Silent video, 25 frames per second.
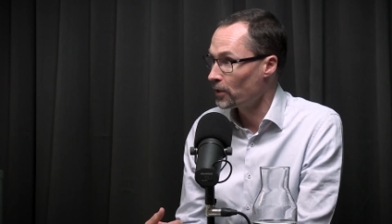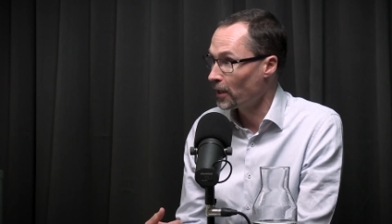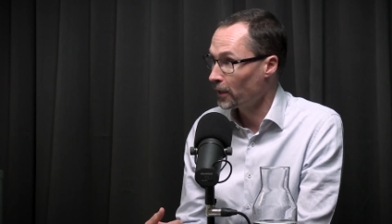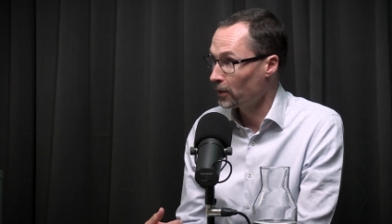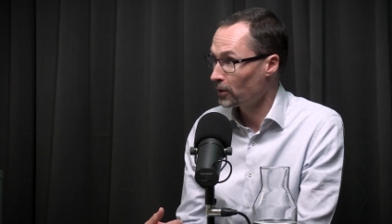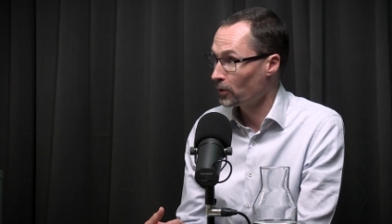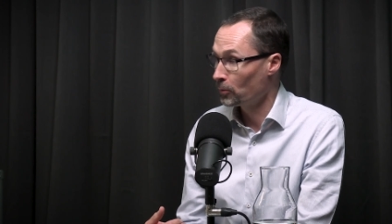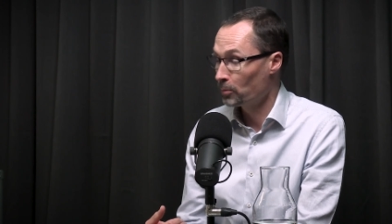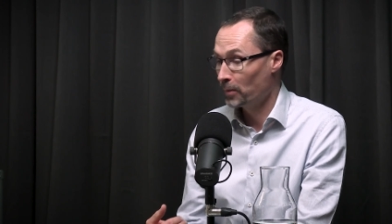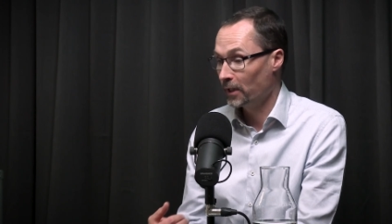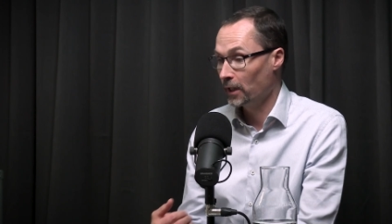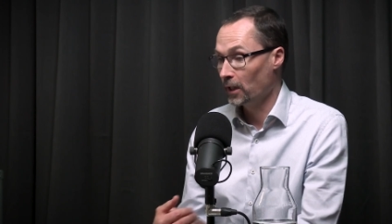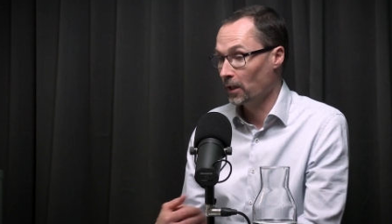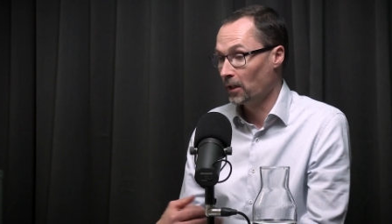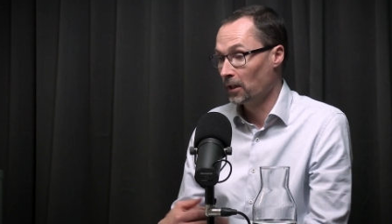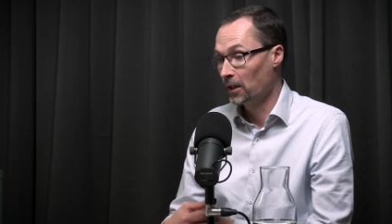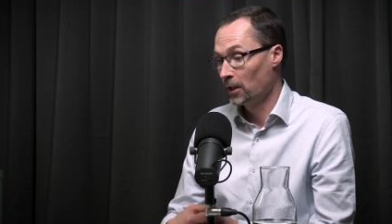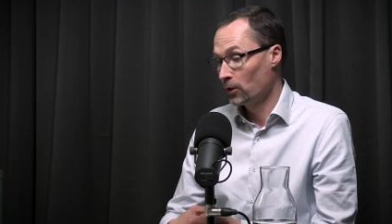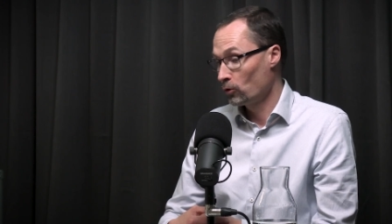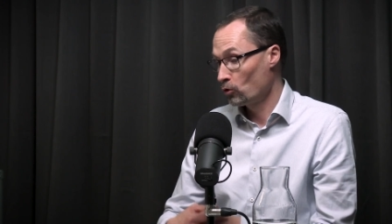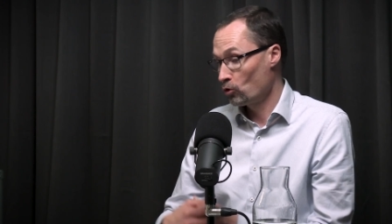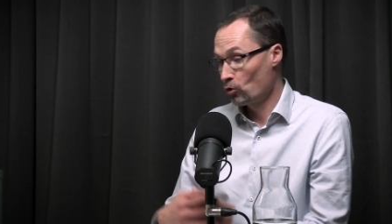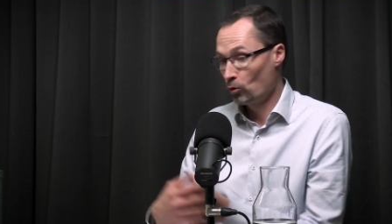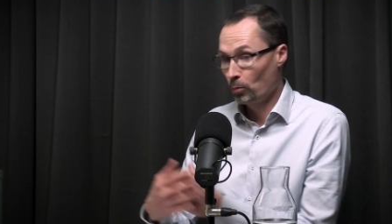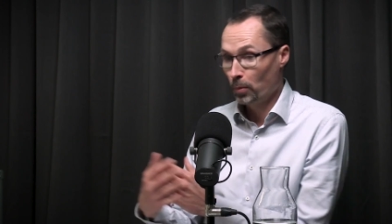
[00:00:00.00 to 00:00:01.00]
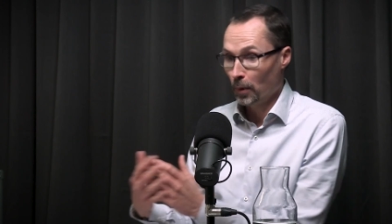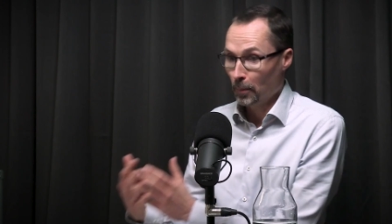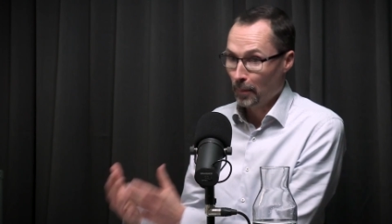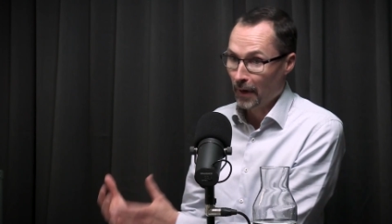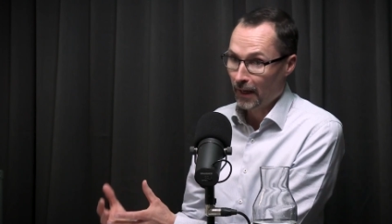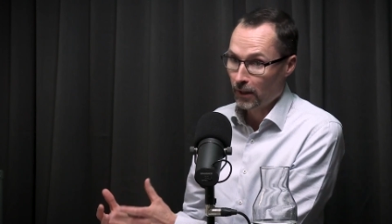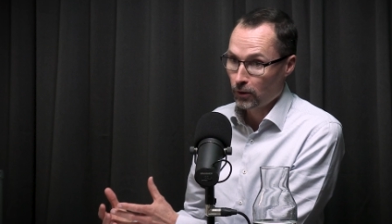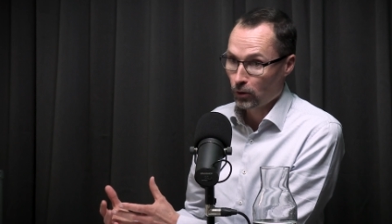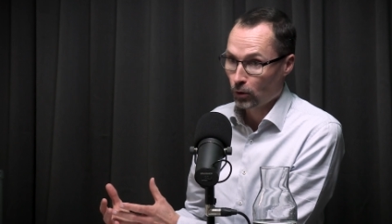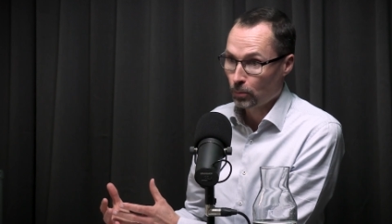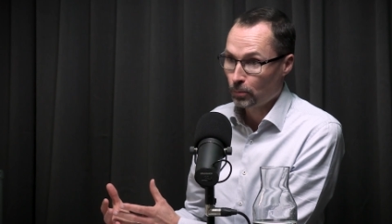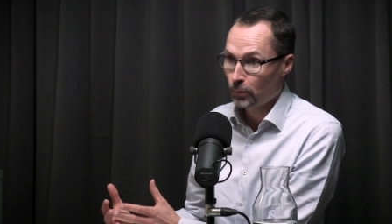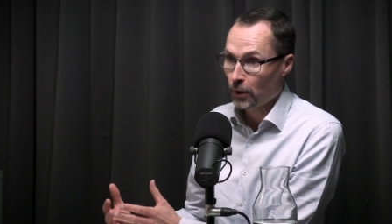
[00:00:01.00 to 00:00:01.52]
That can be a super
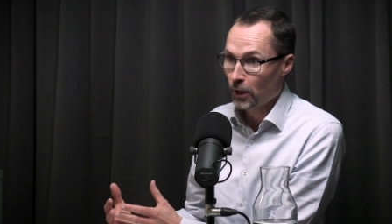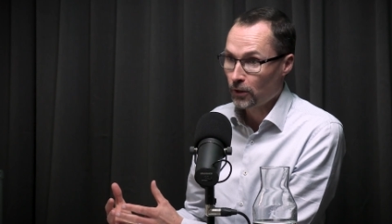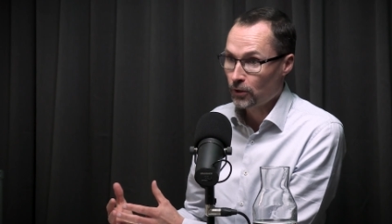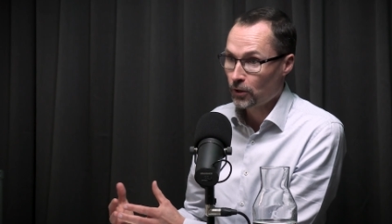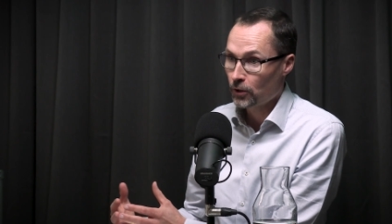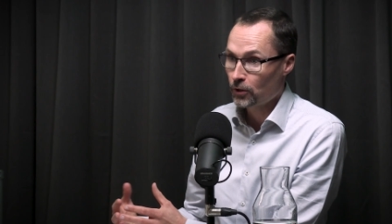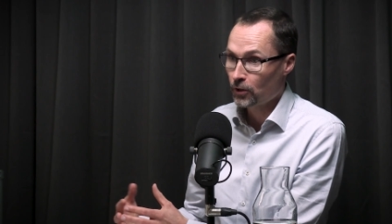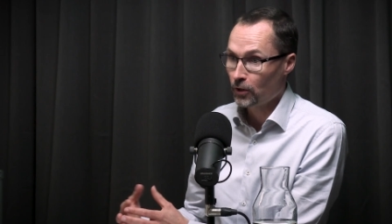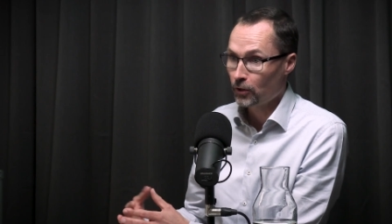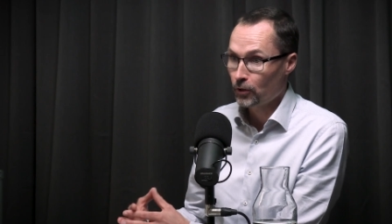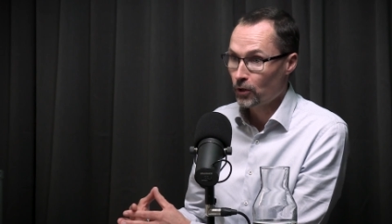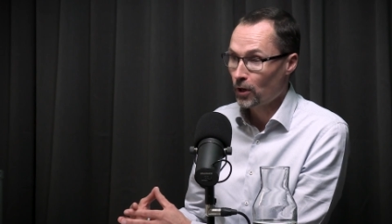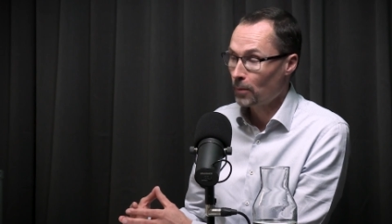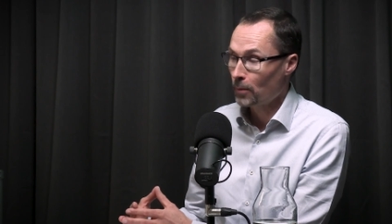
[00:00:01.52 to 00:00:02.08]
manual process in